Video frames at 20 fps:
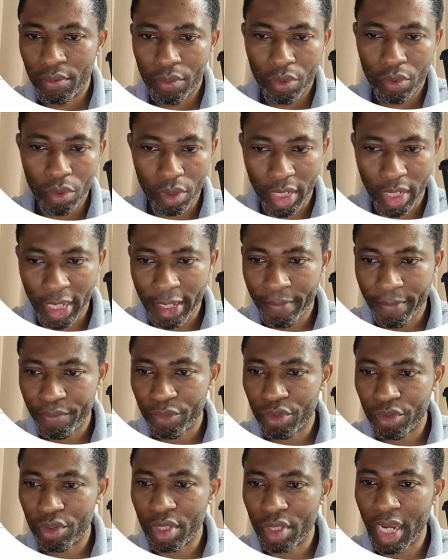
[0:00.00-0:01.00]
Okay.
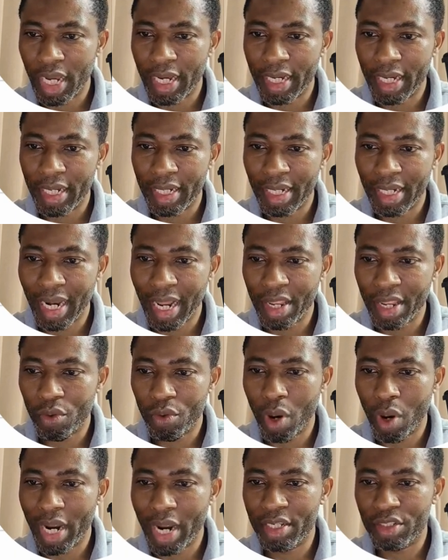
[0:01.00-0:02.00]

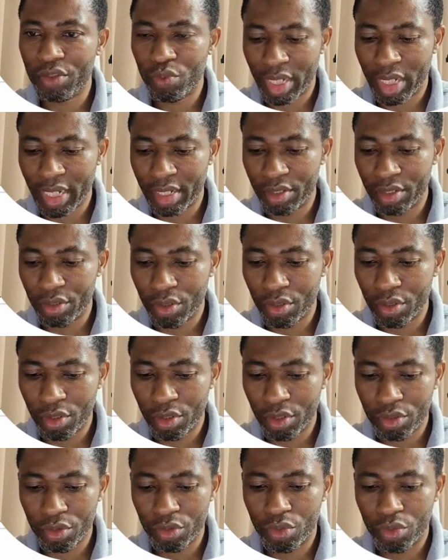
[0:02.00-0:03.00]
Likewise, we can
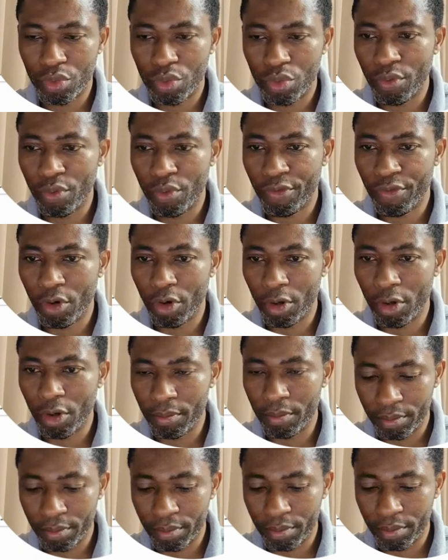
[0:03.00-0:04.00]
also do
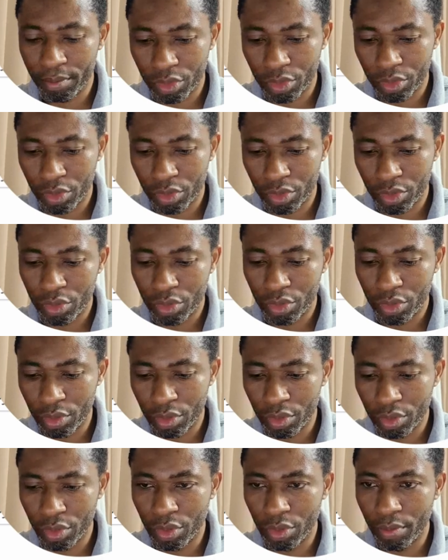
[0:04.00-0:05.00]
from
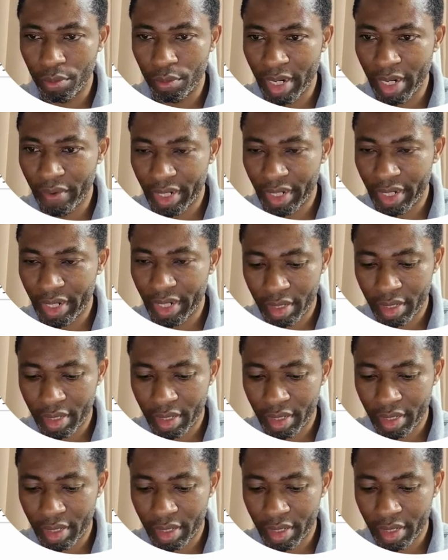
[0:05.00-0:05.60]
numeric